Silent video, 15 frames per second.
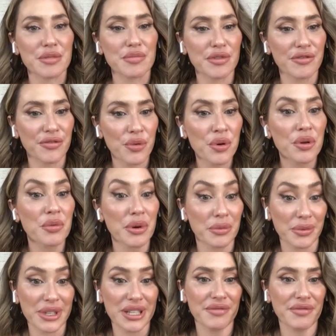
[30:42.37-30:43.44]
before,
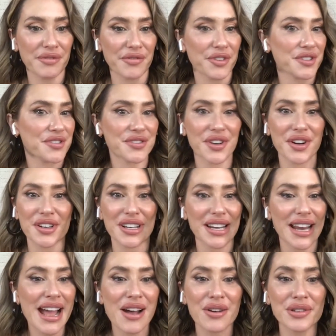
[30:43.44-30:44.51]
when we even first started
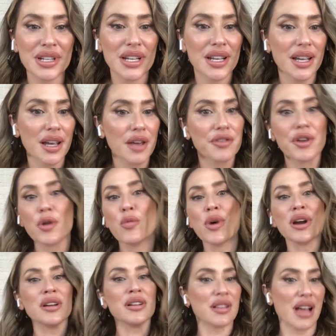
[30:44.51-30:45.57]
out. There
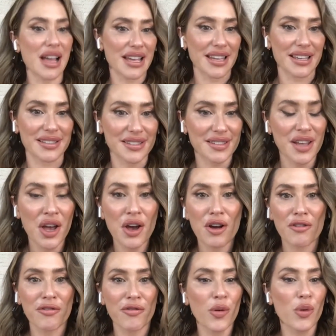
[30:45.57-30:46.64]
weren't clients
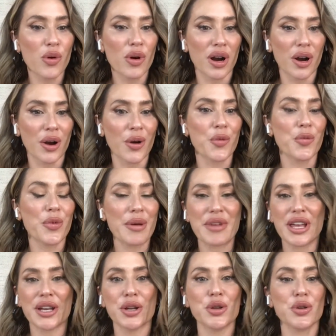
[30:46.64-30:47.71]
for
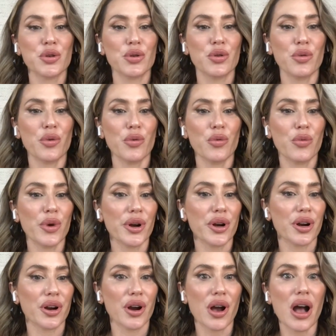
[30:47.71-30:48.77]
women who
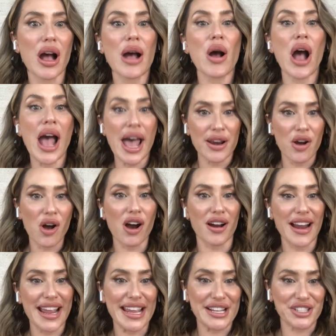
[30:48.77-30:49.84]
were at our
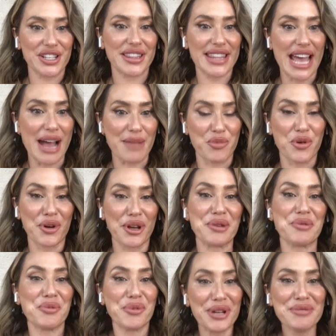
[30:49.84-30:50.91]
age at that
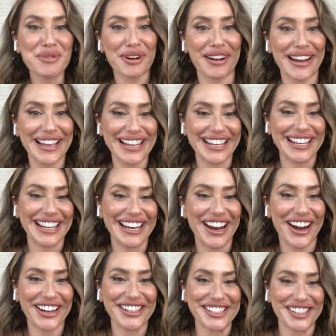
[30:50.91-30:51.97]
point. We were
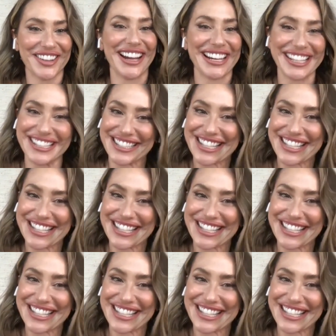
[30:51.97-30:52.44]
in our 20s.